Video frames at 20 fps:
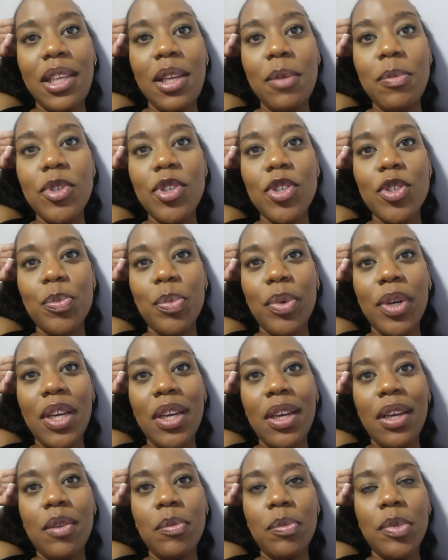let me just
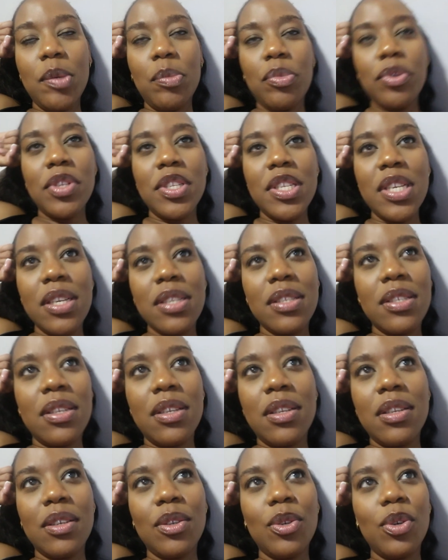pray and be
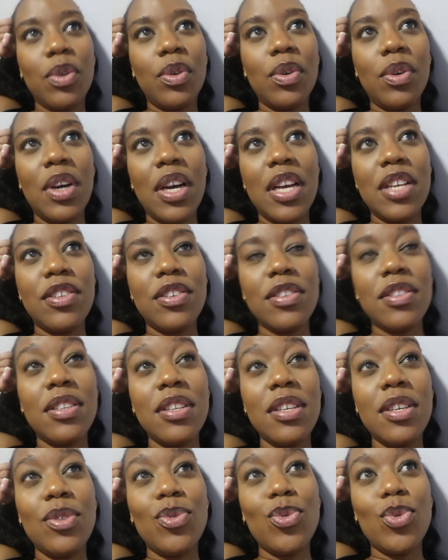protected oh, i just
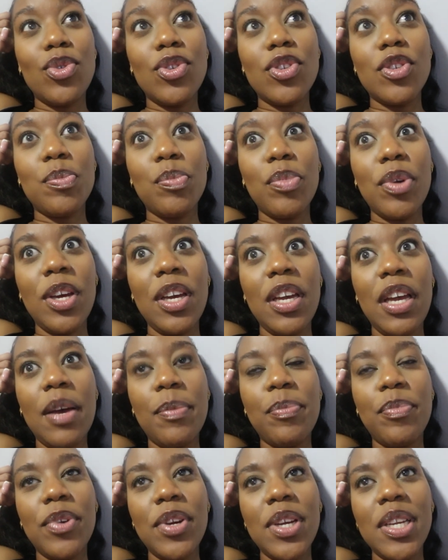need to just pray i
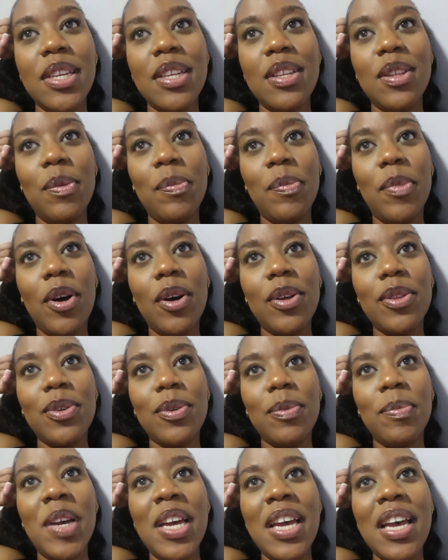prayed in the
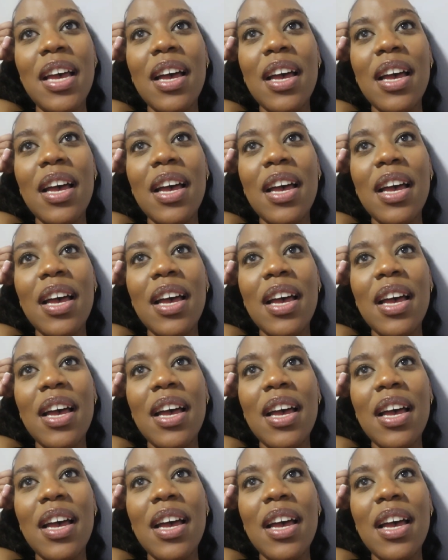bathroom